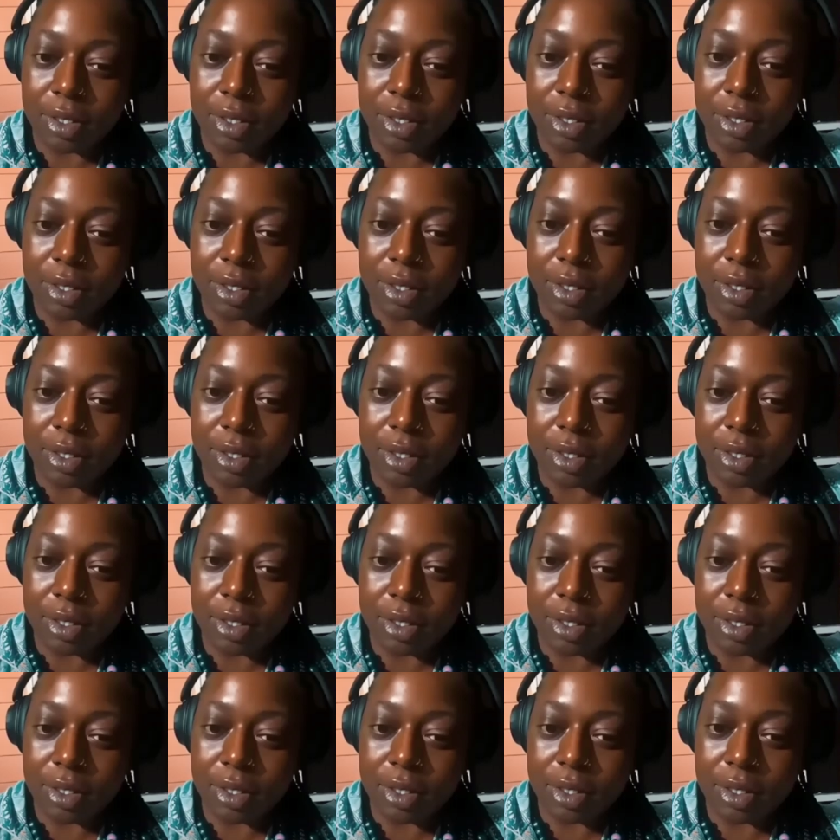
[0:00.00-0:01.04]

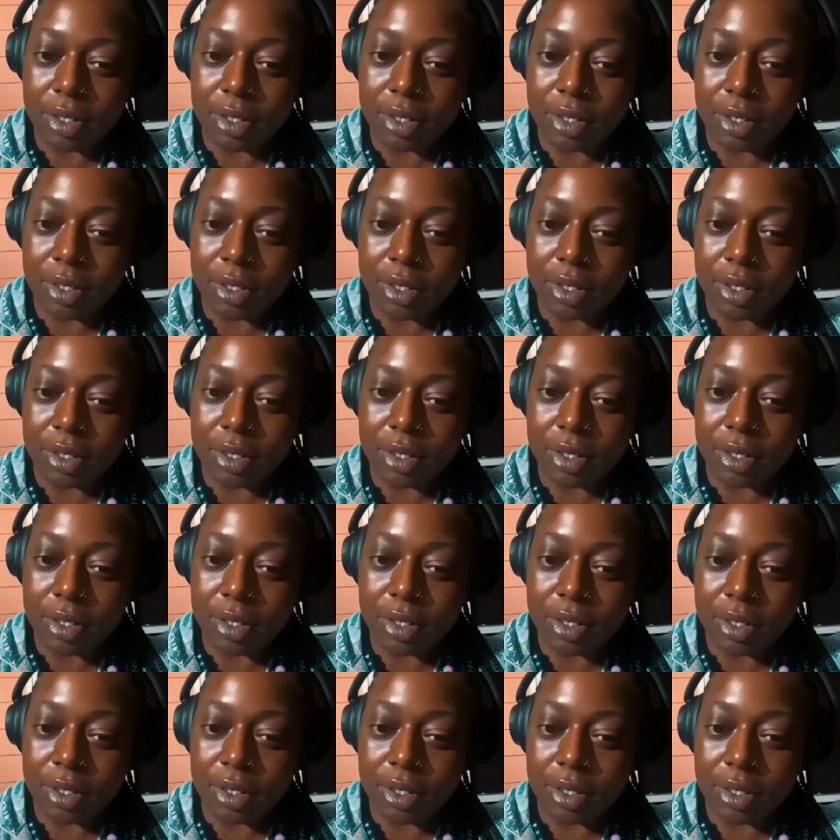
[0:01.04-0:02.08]

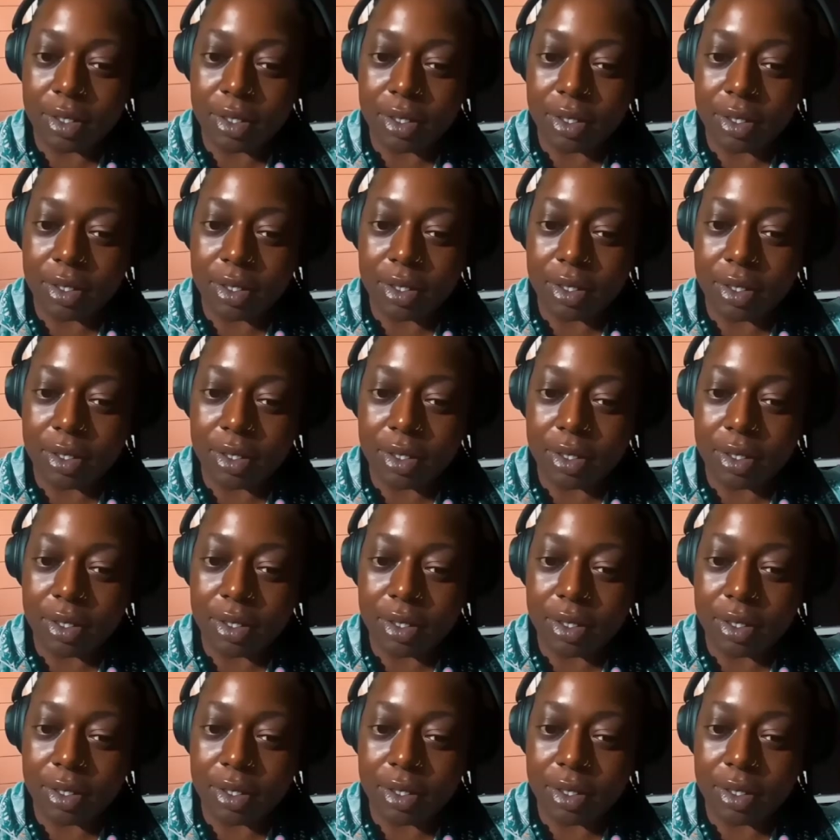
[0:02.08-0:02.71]
No words are spoken by the person on screen.